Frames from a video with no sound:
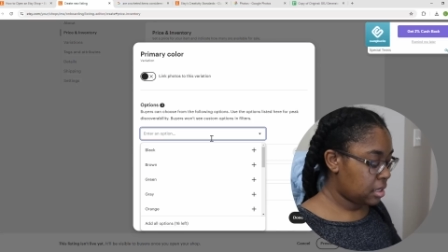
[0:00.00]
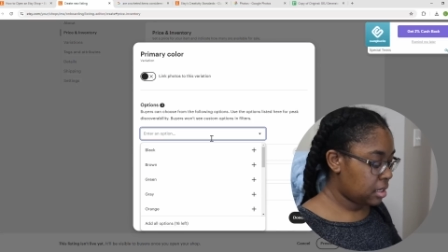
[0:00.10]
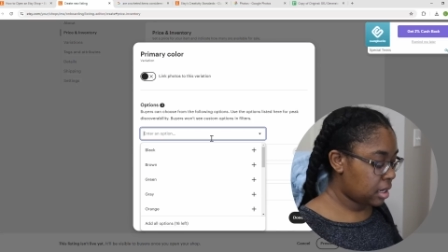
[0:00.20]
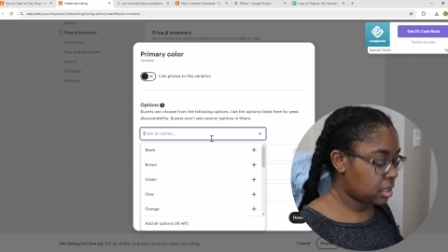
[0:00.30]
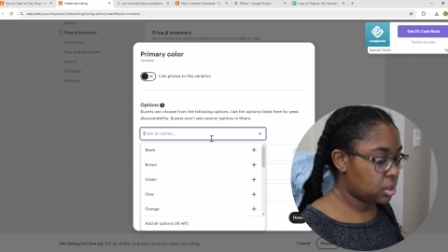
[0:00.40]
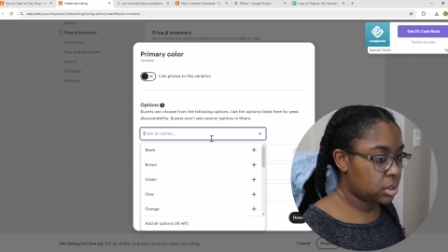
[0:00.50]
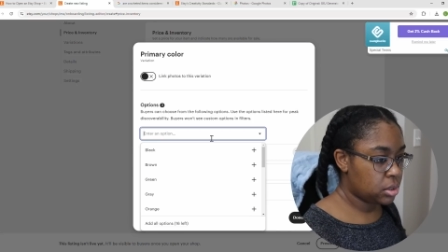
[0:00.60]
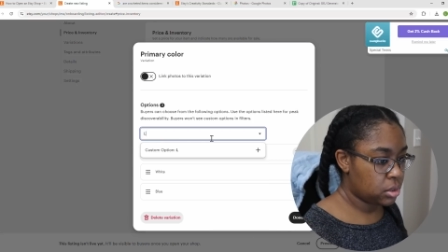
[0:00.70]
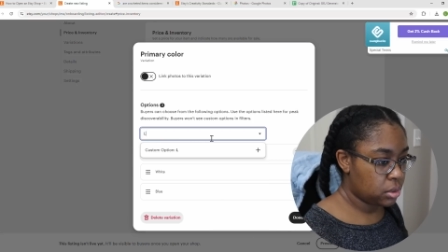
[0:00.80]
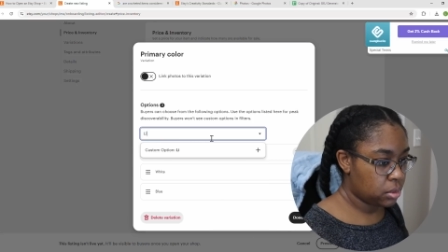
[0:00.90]
I think I can
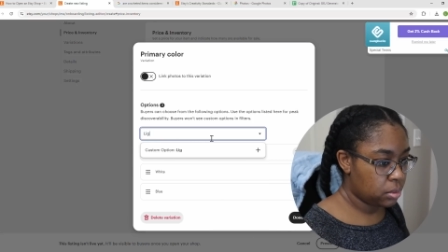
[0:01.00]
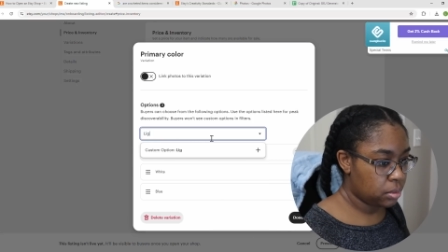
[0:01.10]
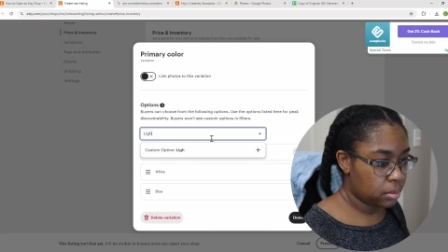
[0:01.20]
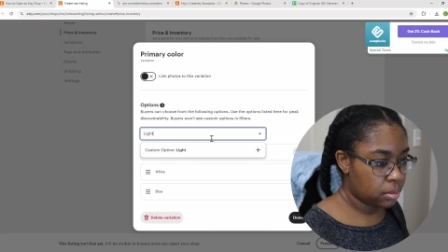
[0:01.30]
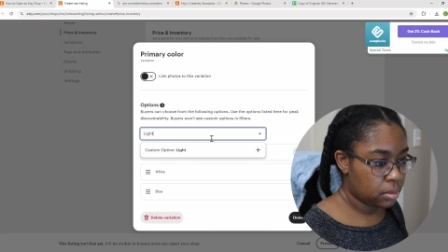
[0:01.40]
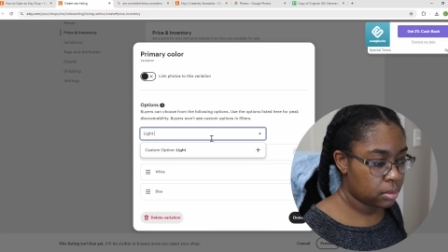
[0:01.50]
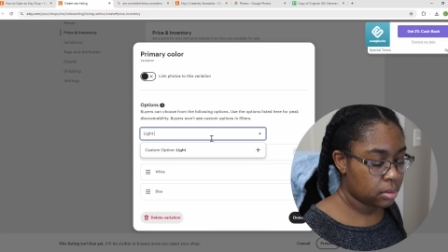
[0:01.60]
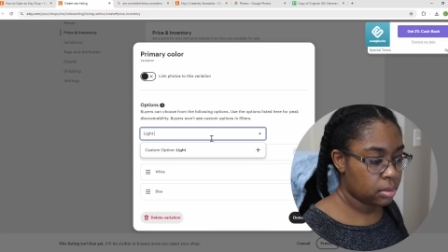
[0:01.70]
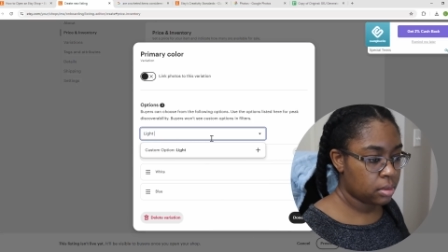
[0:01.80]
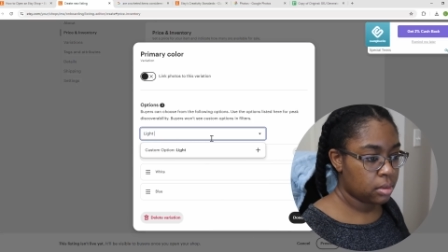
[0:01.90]
just do
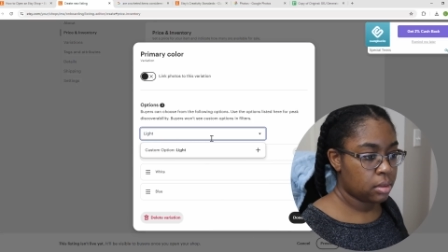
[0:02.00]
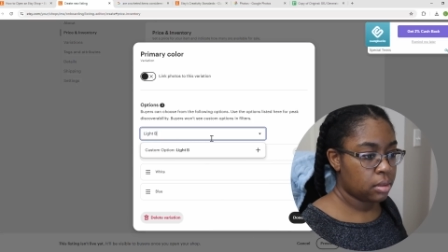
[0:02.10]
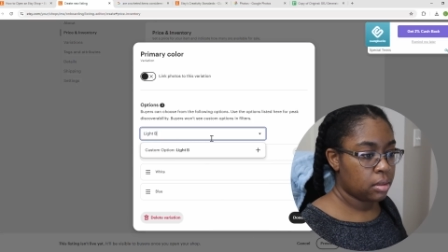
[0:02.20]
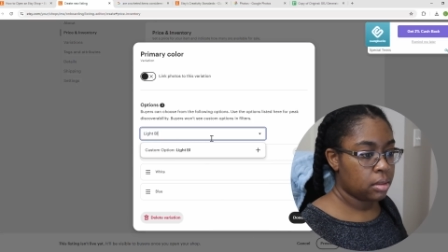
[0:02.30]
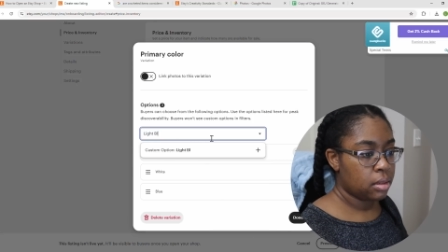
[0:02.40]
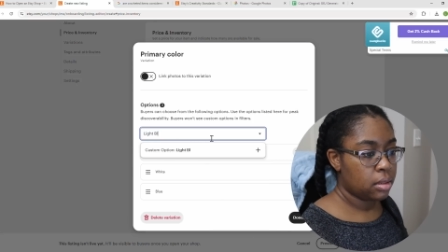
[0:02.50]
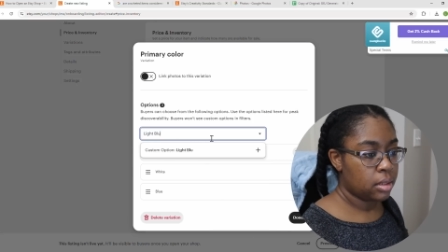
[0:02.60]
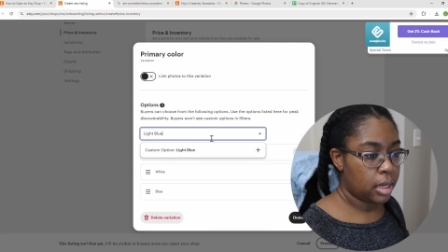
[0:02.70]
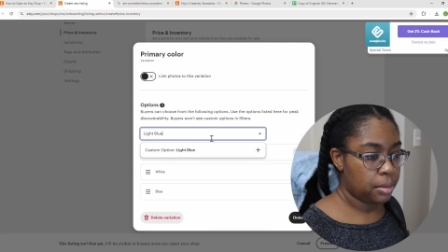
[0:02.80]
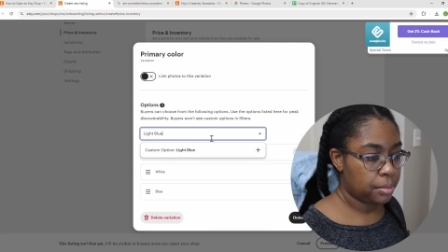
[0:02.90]

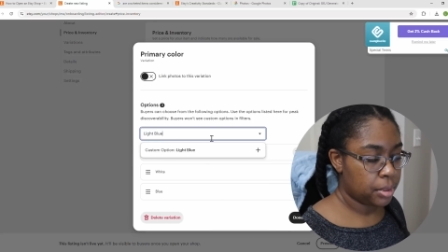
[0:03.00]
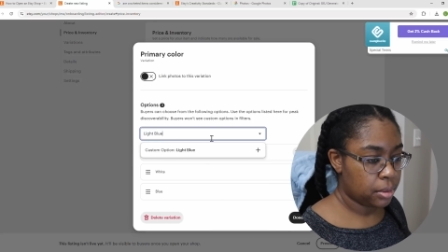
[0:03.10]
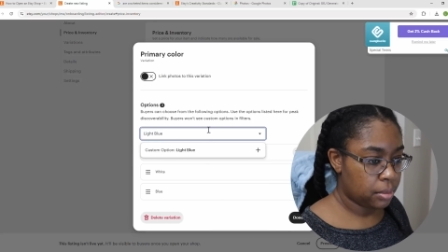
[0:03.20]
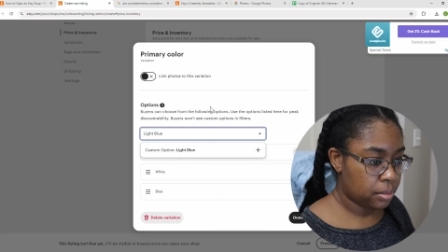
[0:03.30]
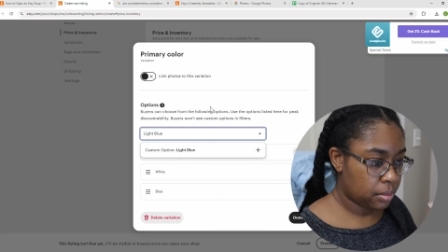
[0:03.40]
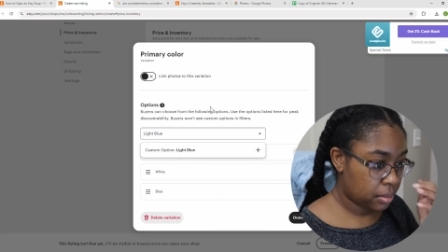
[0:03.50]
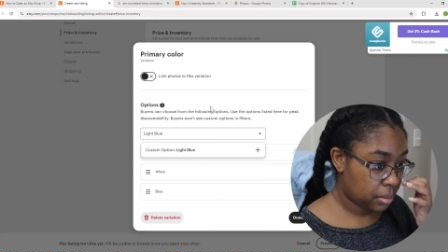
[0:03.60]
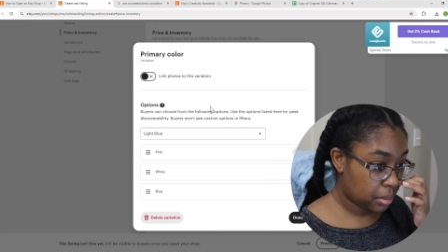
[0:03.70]
light blue,